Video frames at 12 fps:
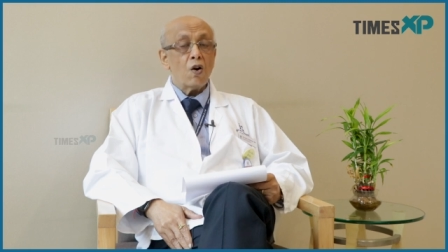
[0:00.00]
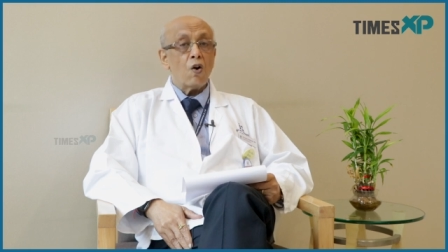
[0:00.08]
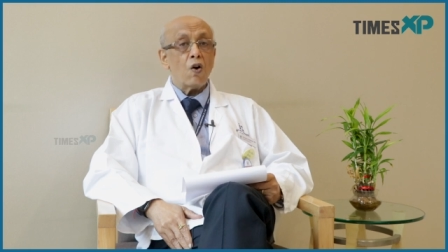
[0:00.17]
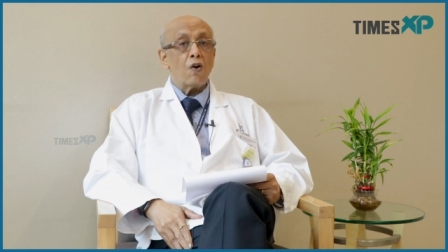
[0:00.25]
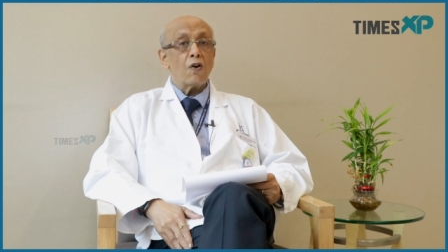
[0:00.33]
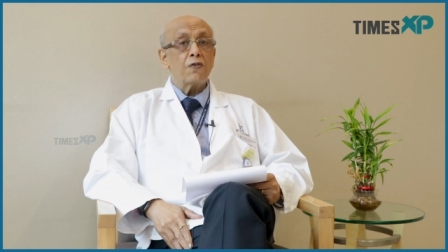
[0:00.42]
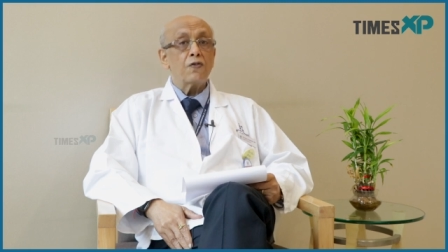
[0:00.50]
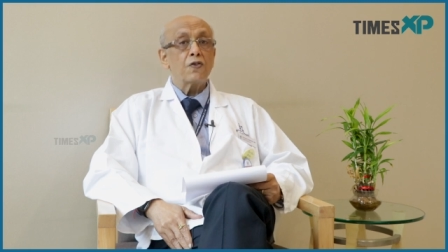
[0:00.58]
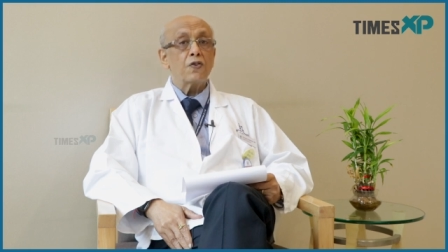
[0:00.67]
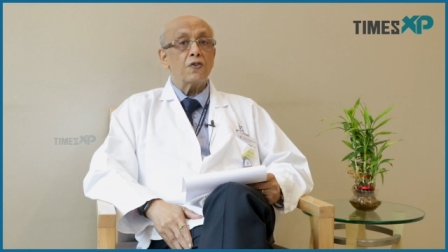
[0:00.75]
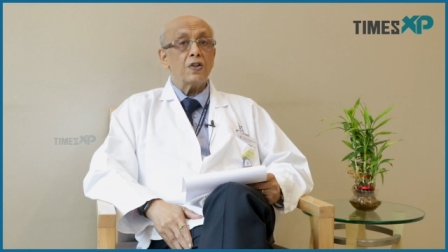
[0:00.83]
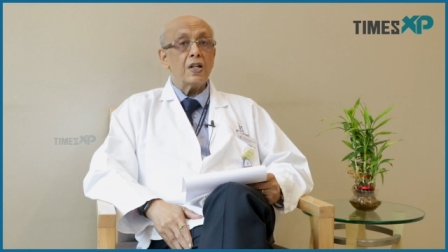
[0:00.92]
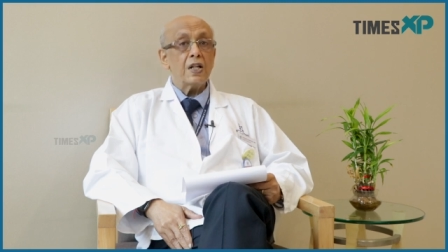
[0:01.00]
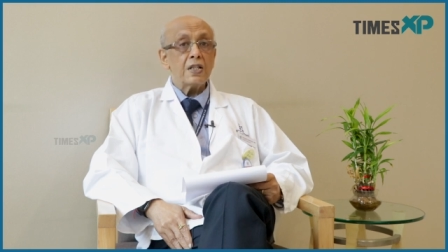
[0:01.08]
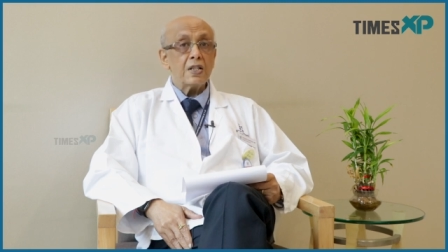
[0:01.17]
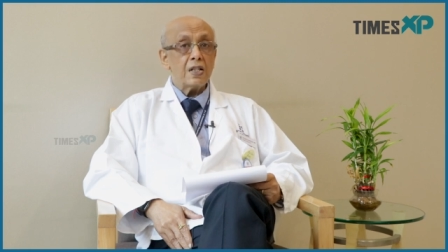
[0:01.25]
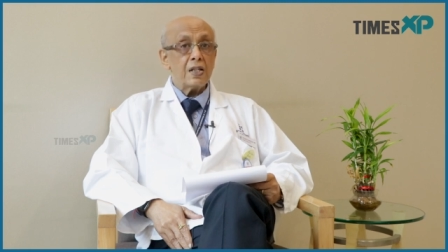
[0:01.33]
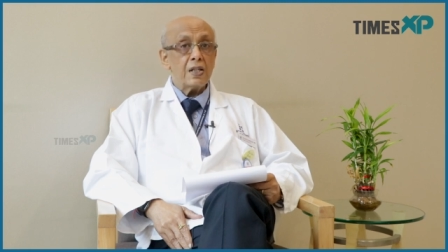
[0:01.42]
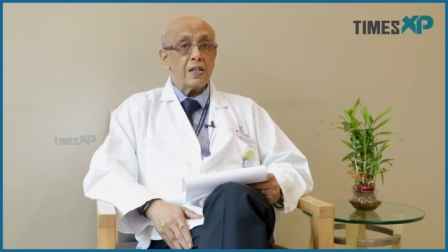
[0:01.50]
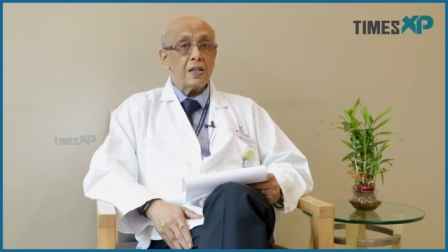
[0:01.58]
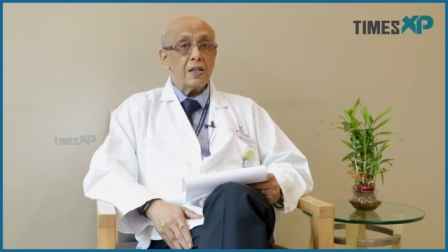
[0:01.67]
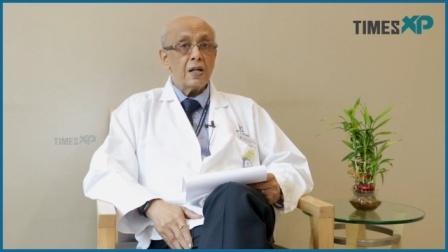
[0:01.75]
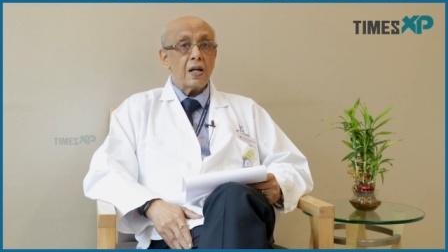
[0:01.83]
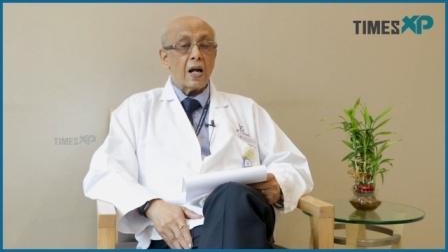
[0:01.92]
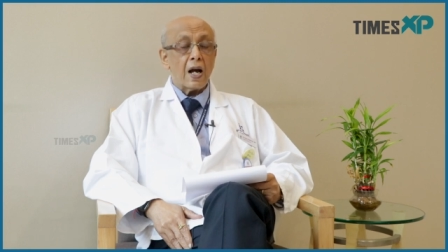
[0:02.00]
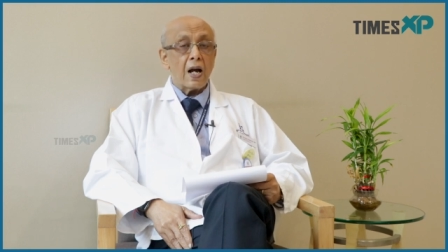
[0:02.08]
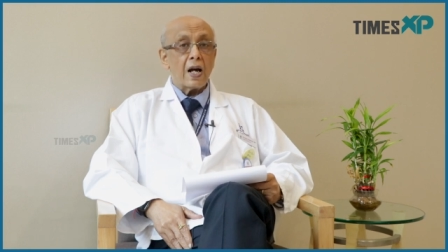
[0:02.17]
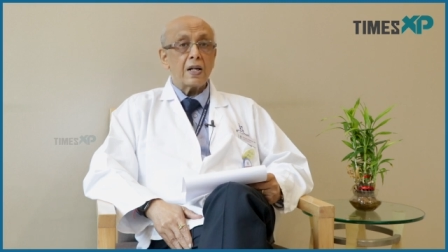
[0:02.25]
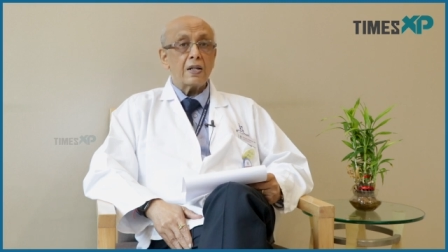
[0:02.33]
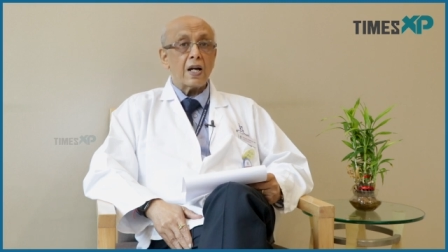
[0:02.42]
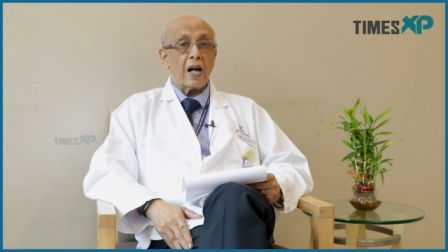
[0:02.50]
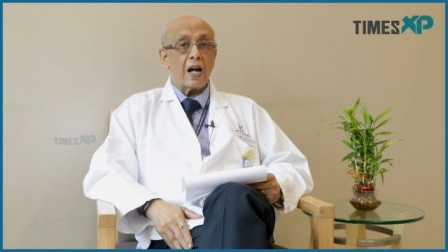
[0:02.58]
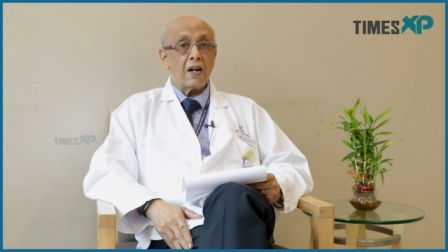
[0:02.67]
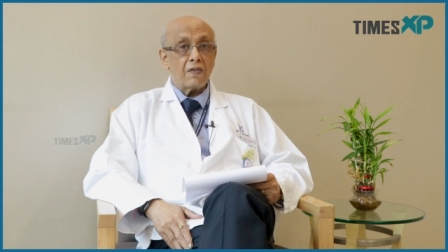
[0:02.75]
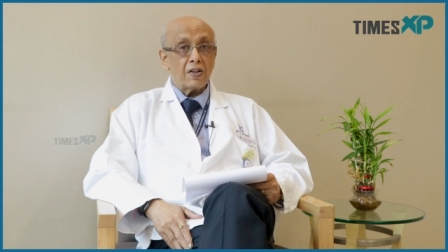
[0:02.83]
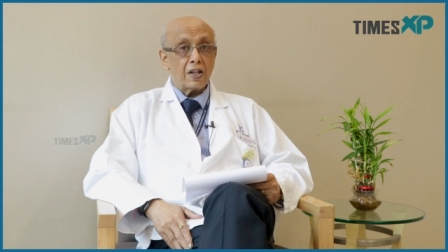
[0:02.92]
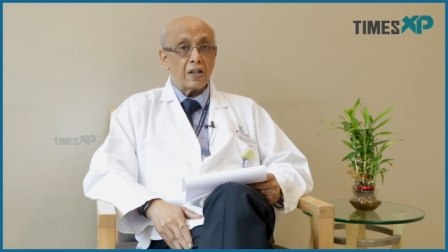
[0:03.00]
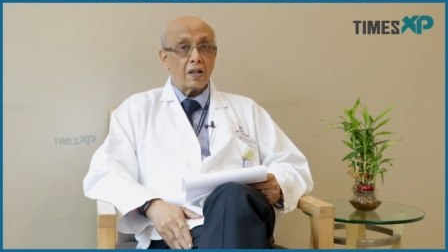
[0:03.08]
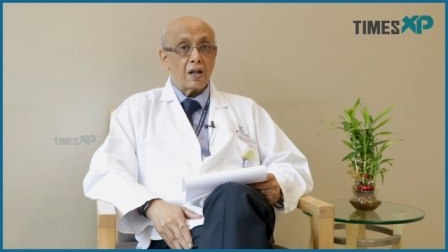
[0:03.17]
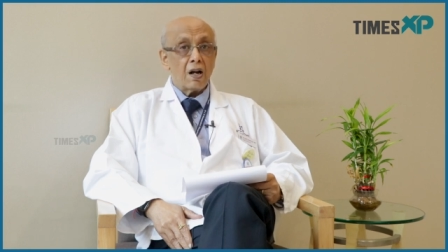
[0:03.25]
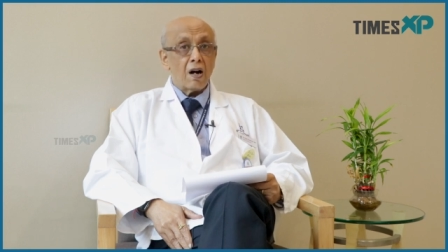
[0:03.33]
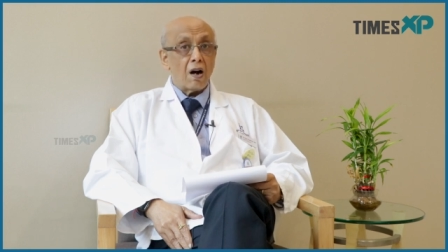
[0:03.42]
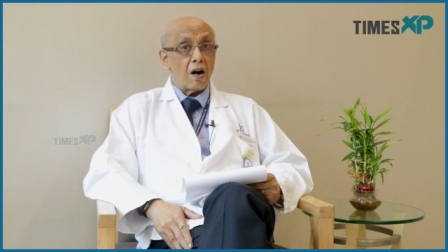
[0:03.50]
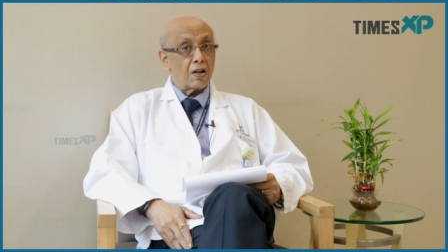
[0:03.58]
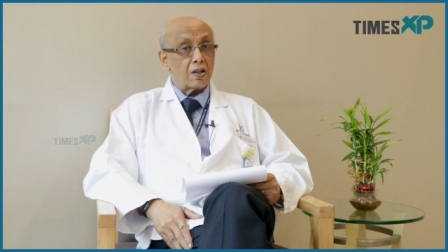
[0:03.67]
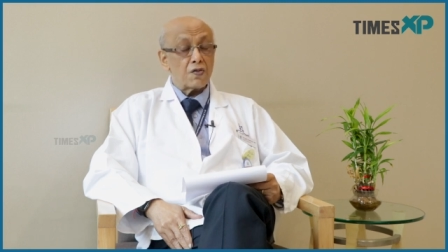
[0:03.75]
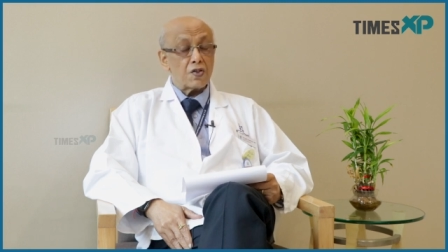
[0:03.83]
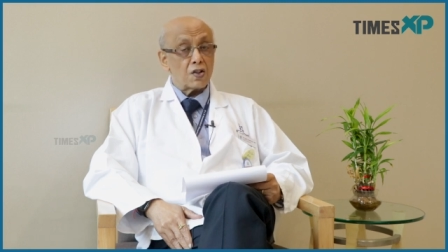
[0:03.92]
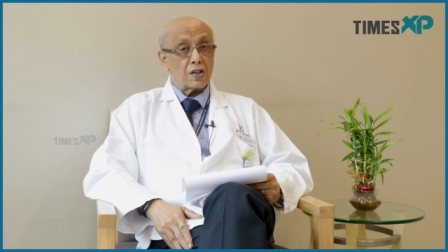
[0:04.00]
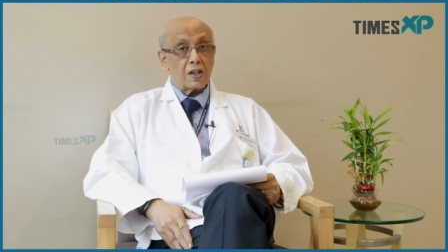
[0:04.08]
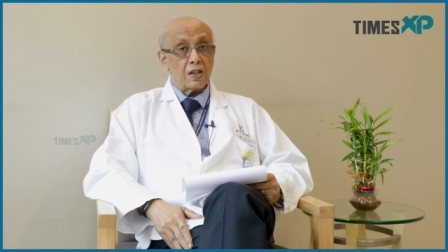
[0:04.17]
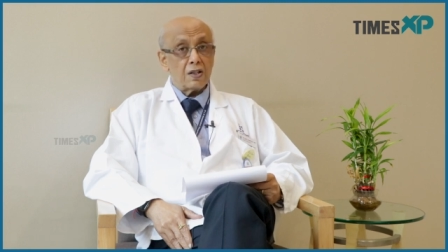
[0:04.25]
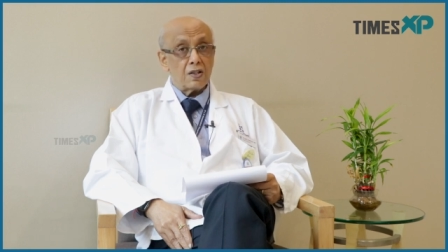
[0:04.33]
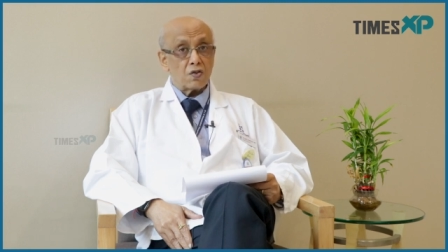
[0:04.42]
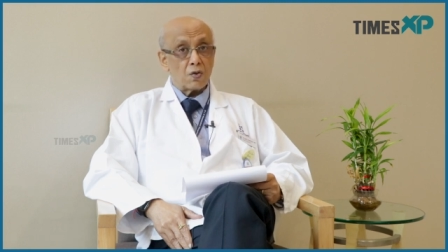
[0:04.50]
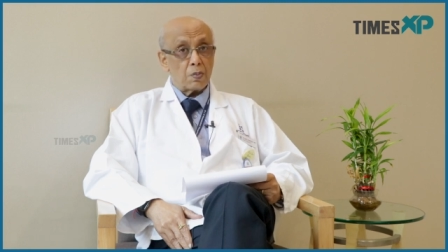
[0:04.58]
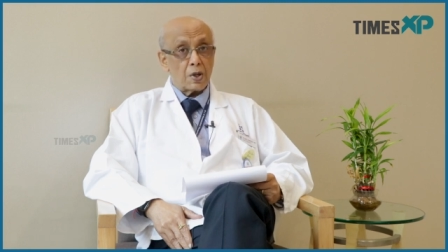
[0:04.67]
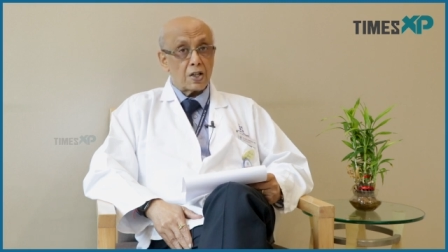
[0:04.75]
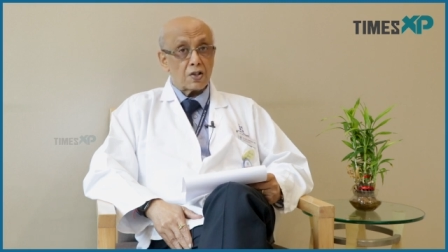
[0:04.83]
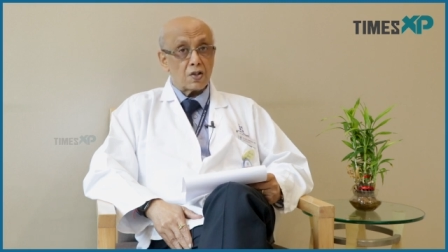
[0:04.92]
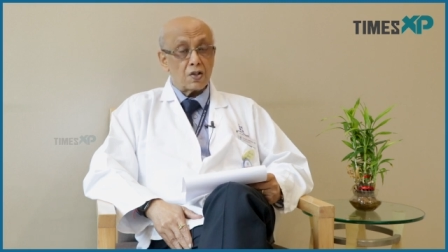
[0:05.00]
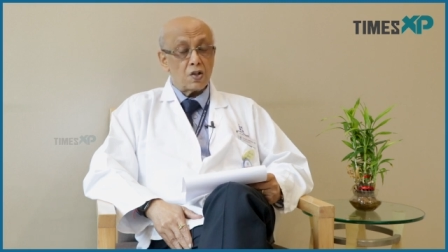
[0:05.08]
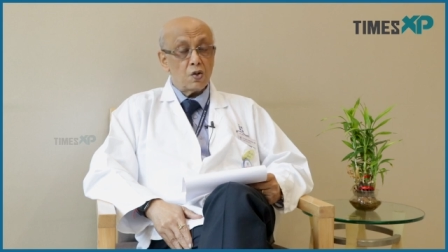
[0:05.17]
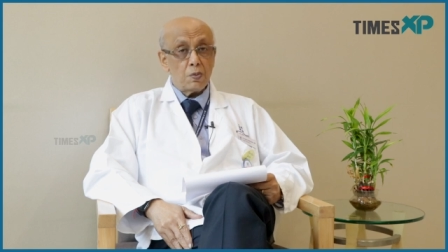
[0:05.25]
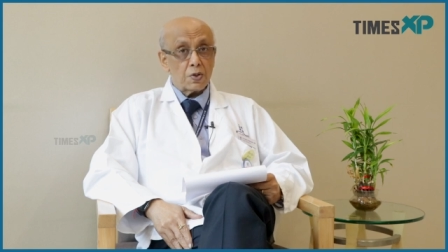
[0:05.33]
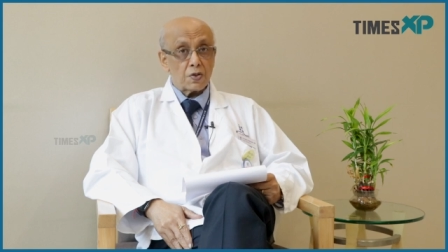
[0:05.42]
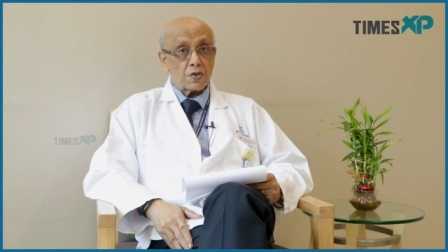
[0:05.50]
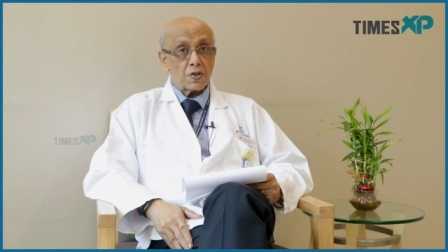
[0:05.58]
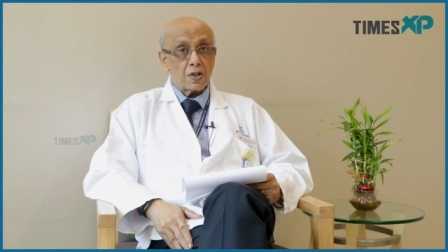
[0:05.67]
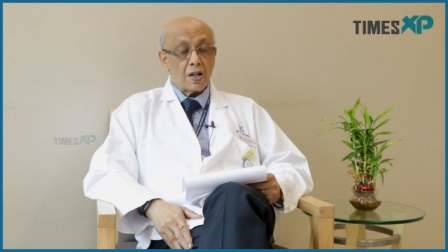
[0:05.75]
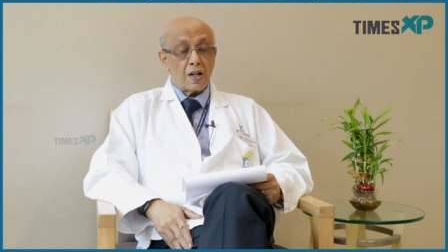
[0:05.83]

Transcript: of creating and having artificial kidneys replaced in humans.